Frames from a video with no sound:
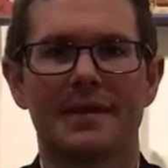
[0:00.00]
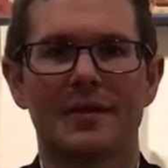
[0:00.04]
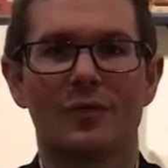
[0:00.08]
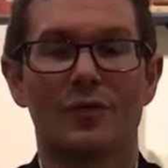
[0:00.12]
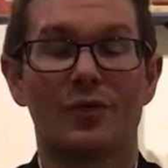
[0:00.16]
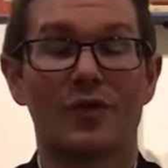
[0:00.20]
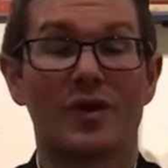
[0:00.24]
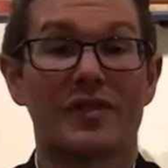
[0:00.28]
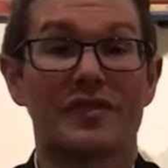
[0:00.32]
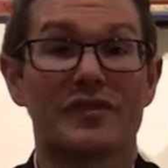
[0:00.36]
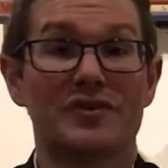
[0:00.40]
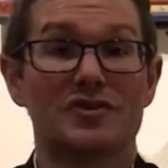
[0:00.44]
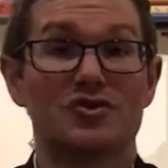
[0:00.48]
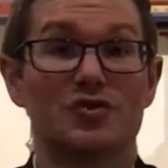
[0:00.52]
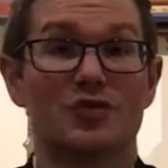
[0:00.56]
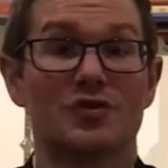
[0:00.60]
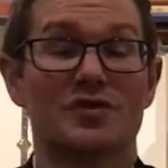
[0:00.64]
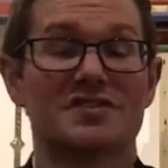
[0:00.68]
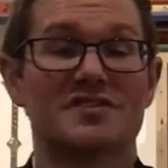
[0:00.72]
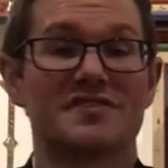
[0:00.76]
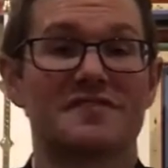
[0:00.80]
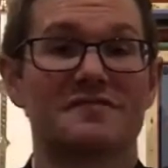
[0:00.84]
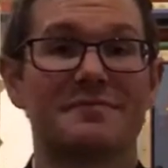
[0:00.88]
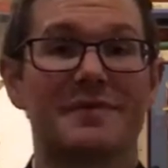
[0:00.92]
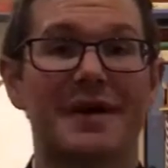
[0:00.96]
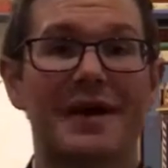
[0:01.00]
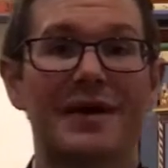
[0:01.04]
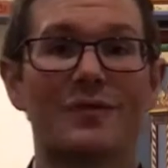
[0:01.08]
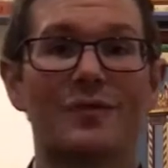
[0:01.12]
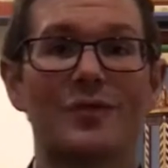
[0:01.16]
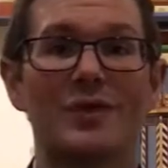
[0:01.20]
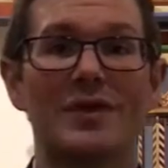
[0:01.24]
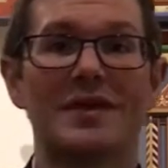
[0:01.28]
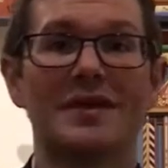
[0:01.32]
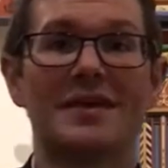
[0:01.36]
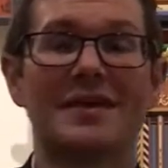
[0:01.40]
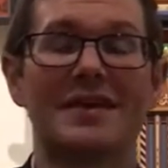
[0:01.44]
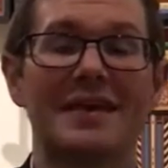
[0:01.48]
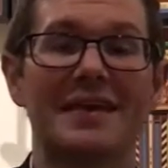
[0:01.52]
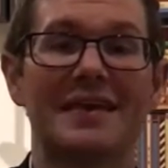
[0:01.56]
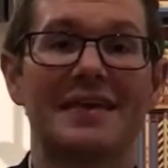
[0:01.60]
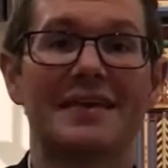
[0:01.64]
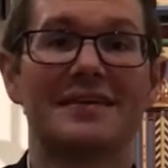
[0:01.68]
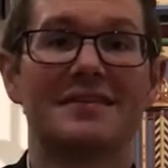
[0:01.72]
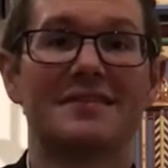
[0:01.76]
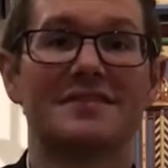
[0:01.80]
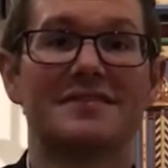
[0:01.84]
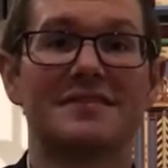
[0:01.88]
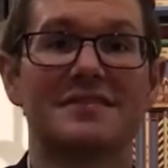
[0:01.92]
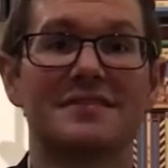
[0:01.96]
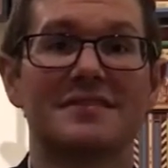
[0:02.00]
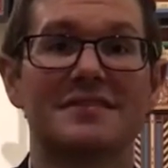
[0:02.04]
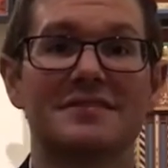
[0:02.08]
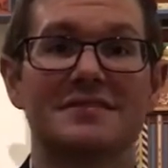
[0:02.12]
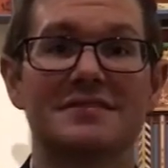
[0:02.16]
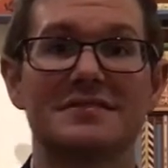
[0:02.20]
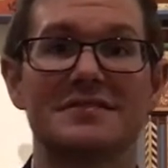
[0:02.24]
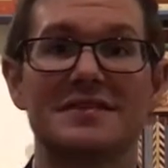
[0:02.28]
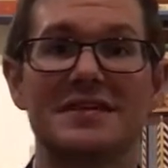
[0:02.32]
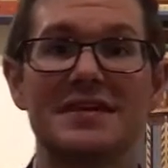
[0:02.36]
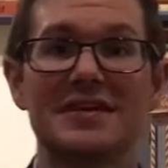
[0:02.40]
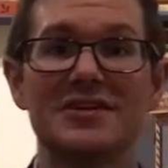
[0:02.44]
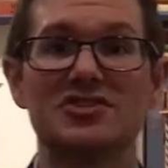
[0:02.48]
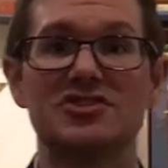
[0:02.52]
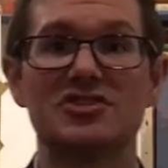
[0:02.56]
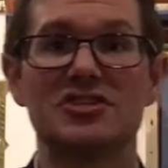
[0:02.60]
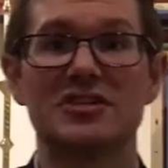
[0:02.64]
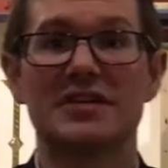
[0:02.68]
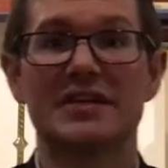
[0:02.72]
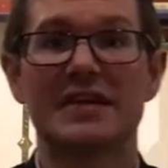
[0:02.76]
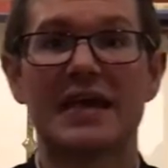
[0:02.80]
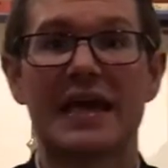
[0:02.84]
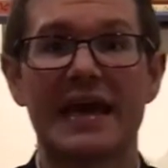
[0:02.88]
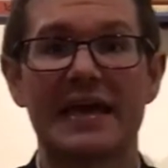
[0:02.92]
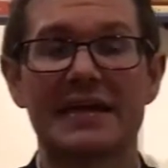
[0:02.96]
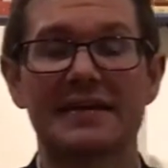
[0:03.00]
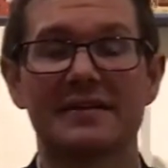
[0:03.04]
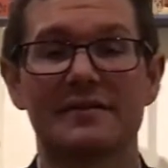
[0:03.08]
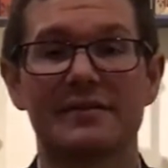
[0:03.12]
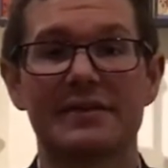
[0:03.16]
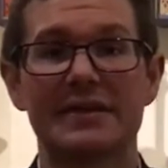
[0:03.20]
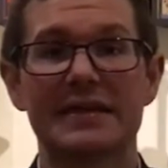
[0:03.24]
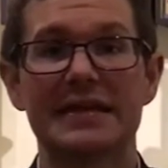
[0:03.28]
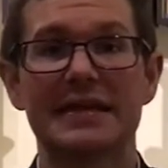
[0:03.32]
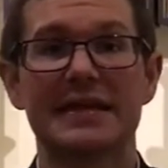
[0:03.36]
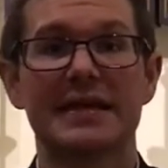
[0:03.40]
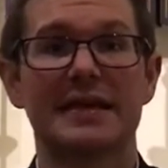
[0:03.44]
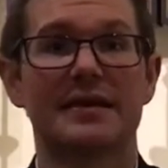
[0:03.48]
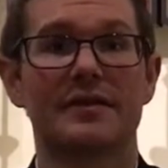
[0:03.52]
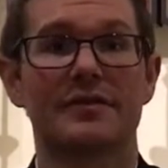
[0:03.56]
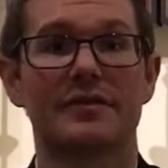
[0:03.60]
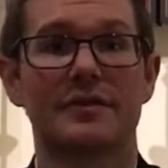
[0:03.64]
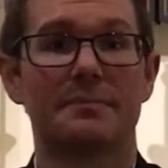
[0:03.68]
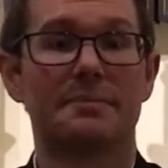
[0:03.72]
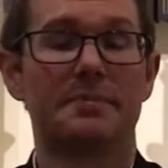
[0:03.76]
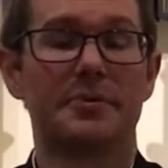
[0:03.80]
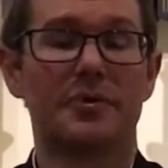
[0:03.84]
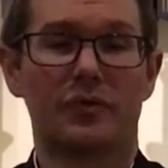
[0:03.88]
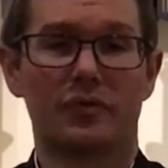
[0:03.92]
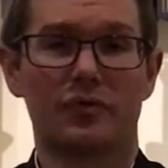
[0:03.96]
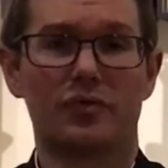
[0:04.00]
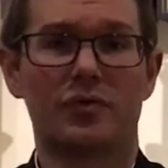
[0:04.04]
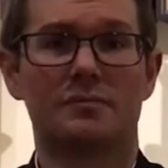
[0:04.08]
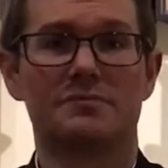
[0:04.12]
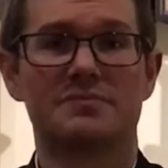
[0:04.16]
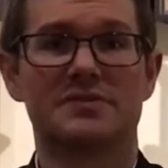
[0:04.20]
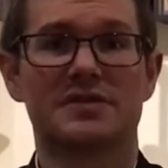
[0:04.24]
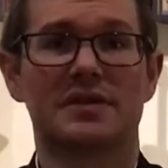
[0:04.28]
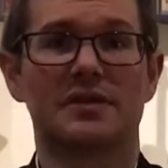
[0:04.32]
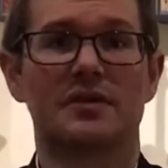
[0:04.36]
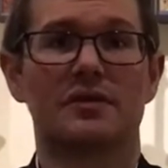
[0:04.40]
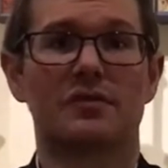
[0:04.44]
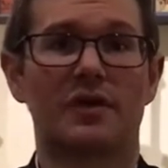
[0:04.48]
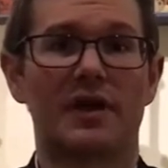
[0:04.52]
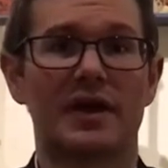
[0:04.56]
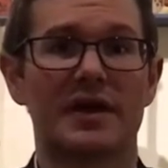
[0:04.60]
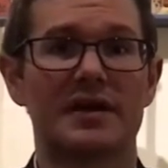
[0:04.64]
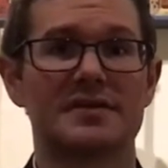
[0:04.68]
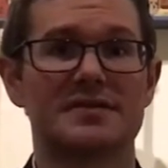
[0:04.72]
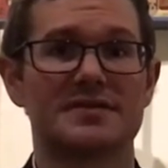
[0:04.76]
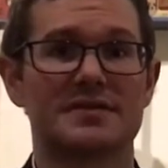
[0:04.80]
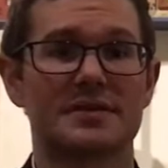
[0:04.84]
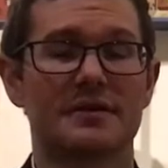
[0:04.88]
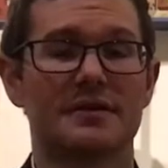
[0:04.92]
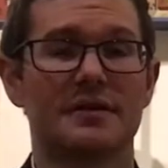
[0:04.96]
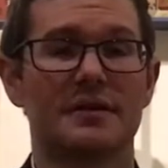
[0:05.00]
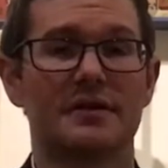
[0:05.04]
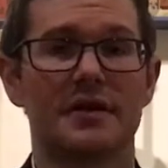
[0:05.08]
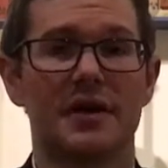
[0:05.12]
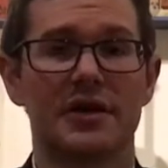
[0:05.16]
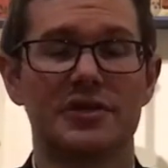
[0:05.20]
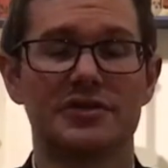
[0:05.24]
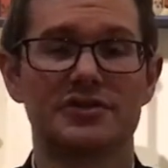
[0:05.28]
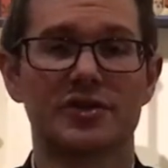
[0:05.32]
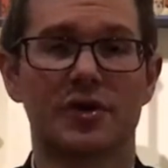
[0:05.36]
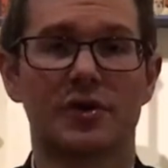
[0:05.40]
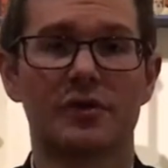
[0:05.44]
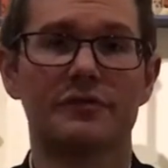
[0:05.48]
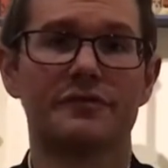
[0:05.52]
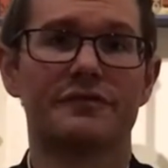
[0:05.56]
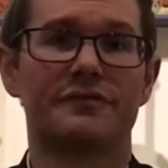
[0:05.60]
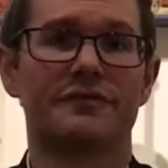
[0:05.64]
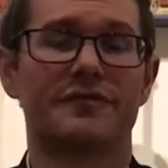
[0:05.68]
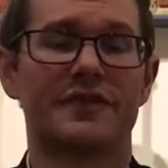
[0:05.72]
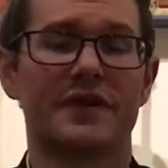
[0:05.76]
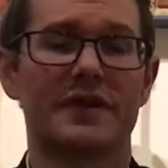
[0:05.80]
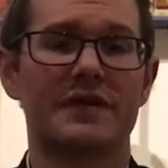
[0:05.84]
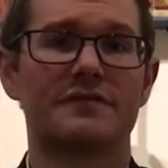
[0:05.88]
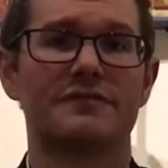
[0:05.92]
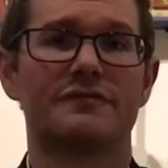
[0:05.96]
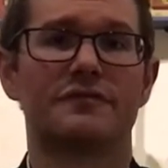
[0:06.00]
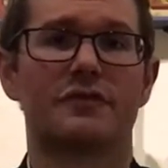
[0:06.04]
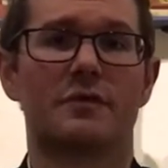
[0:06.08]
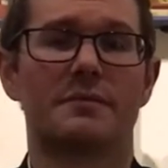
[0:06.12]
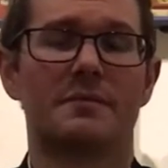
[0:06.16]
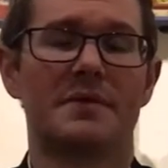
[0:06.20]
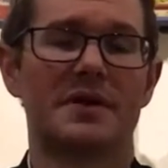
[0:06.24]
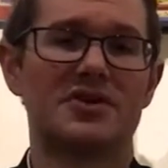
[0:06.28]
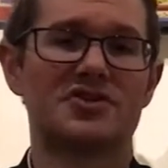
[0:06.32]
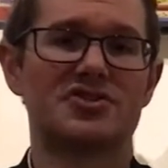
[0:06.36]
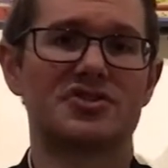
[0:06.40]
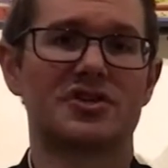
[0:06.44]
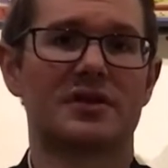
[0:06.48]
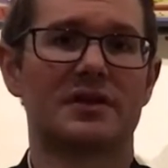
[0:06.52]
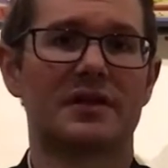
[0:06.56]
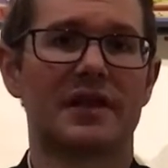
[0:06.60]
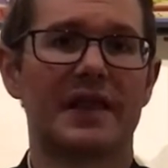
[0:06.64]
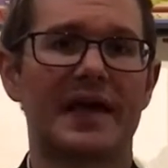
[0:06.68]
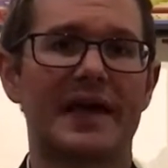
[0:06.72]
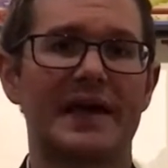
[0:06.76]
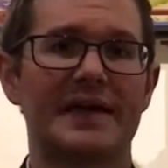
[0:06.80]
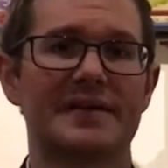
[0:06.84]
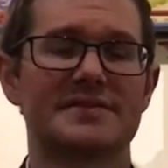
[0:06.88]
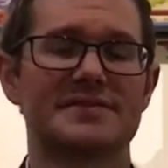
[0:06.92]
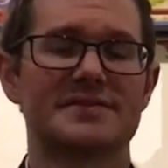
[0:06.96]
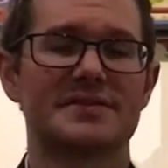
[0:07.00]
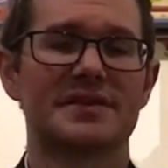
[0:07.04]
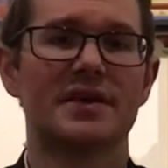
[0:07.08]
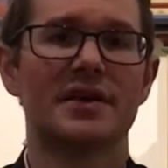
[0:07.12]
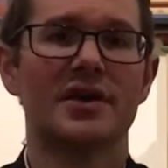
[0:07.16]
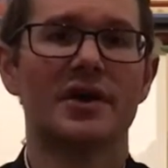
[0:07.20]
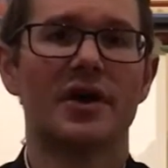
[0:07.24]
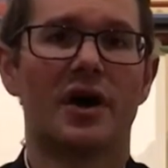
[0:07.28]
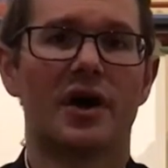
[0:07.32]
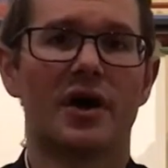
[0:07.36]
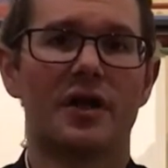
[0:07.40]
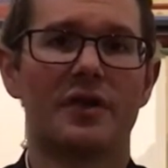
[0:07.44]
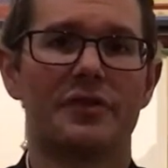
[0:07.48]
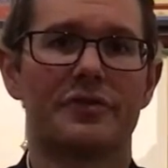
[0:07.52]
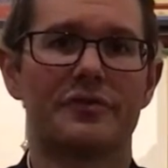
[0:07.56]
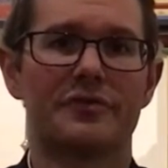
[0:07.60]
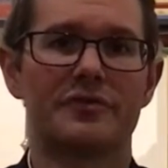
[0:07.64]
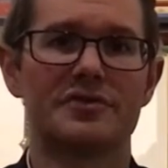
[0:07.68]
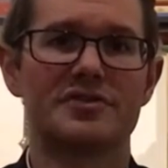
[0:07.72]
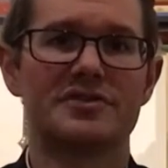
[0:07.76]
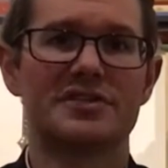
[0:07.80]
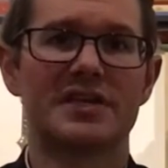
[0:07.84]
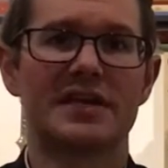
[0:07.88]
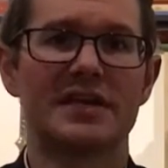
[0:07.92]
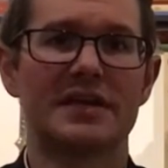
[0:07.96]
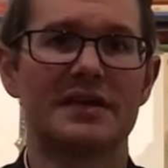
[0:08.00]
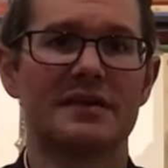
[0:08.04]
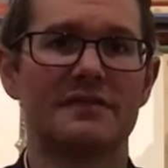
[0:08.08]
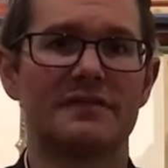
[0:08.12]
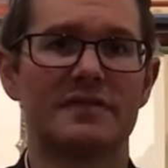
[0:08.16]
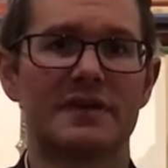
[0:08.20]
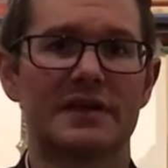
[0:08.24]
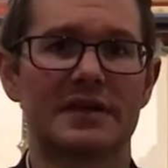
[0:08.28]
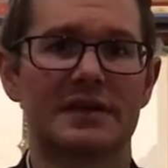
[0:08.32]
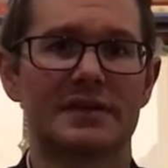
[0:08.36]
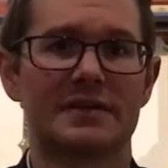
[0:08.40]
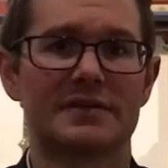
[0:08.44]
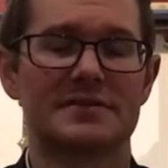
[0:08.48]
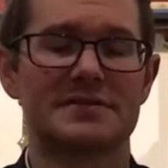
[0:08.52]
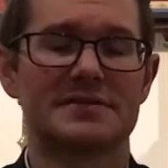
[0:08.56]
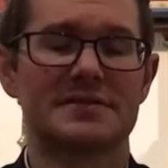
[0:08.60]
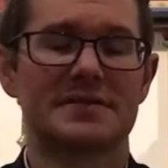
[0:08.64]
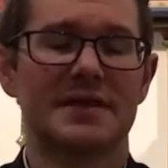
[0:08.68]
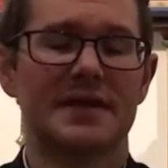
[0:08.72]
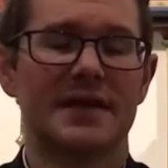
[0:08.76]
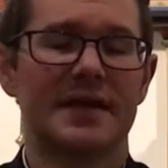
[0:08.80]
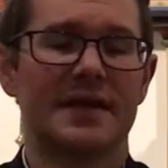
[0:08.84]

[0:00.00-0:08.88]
One of the joys of my week is teaching and leading the Pilgrims in Christ adult faith formation class on Thursday evenings.